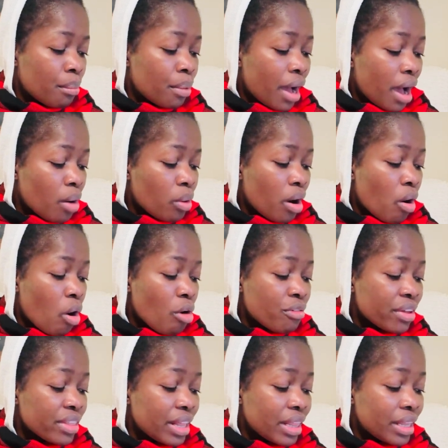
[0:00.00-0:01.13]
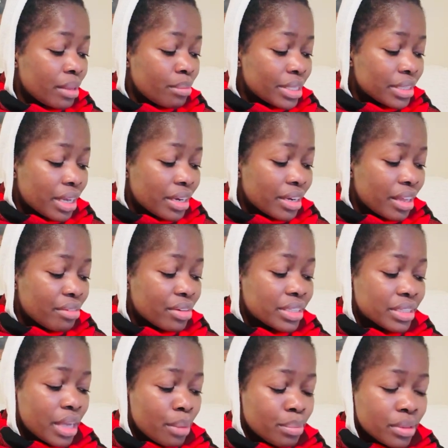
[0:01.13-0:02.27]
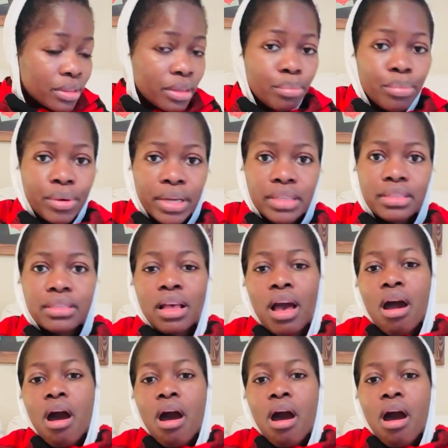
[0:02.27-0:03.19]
per hour over the limit and never tapped the brakes.